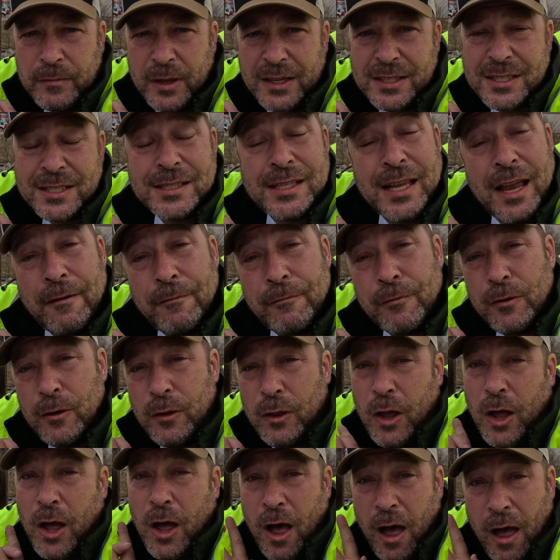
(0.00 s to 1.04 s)
a several
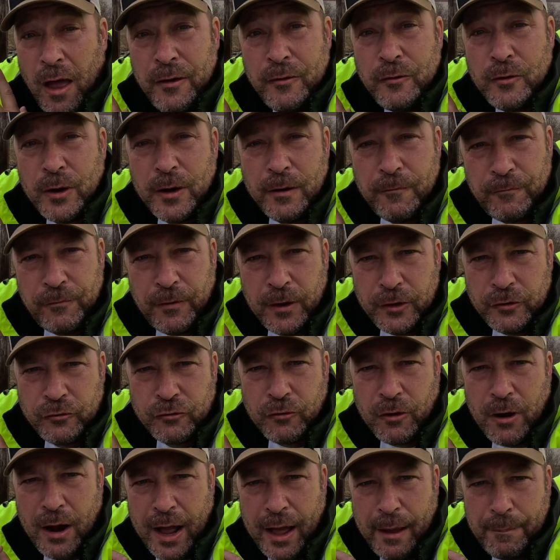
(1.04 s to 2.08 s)
hundred foot
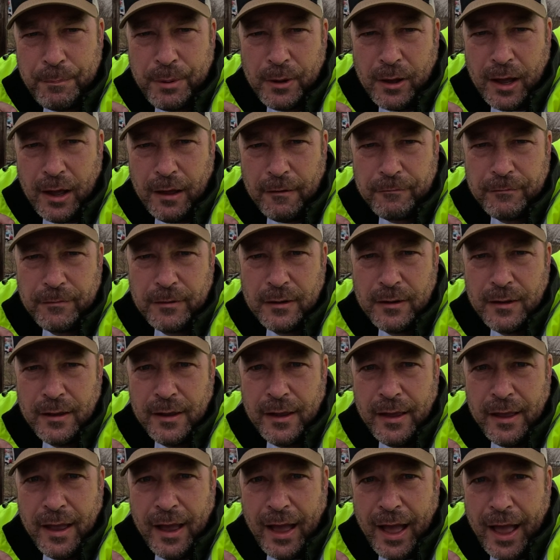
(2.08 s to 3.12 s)
drop
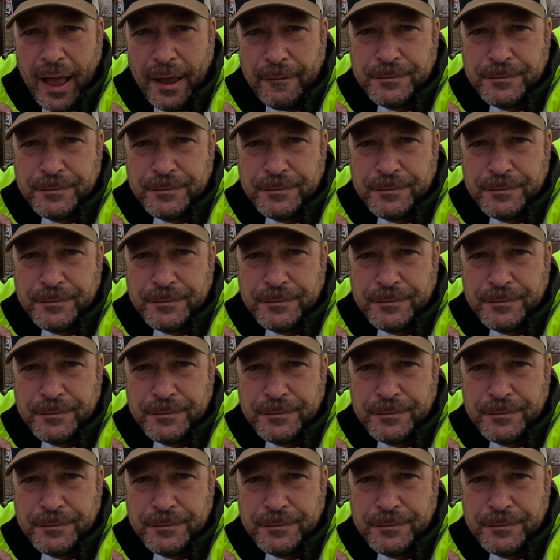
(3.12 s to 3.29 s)
off.